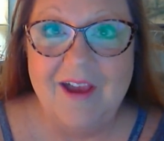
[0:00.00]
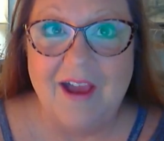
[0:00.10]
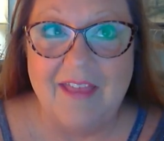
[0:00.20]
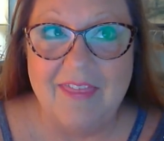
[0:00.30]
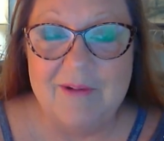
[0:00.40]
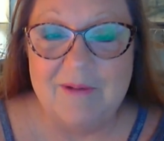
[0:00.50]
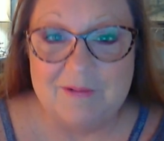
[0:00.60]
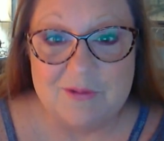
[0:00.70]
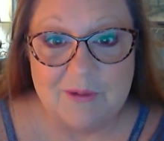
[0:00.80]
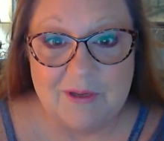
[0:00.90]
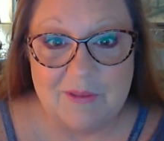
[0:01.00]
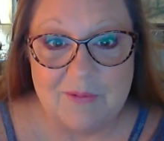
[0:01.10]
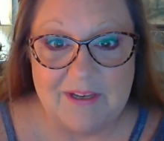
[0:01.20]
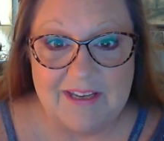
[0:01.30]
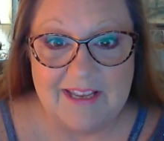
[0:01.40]
I think we have
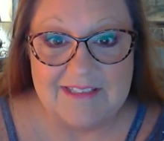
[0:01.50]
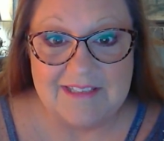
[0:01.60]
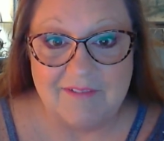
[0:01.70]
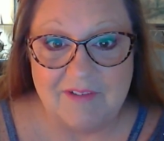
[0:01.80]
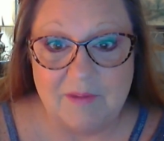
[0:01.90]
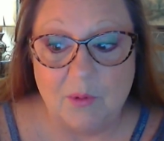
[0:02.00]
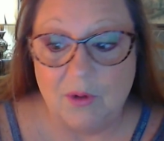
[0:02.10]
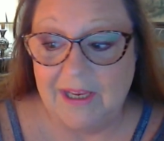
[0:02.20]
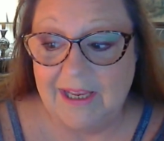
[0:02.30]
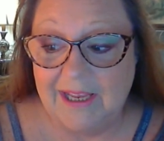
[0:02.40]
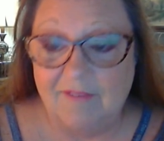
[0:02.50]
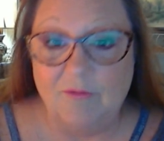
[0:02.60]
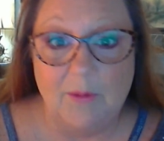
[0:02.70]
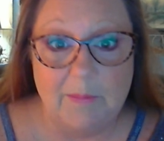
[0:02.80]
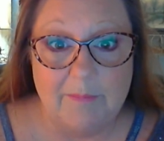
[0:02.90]
23 days left, and boy, have
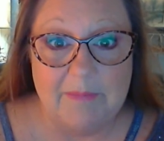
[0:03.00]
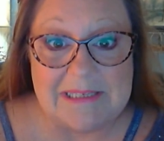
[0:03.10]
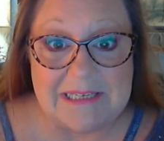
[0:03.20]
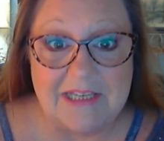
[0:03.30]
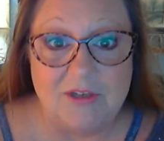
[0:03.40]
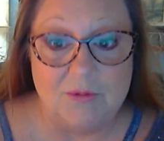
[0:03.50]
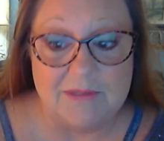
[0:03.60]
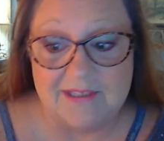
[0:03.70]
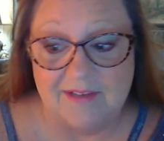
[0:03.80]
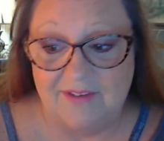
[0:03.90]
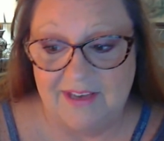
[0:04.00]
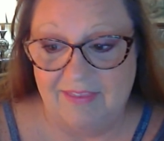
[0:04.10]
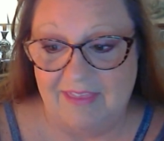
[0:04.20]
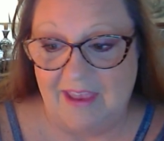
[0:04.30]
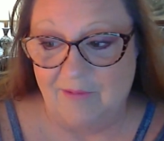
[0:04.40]
we been busy doing stuff to
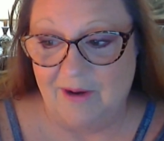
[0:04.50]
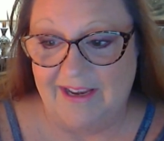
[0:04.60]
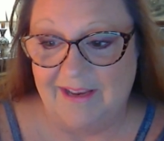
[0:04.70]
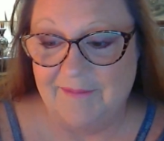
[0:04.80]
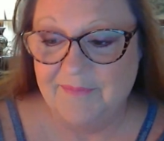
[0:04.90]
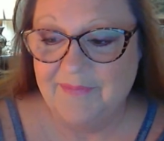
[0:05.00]
get that ready.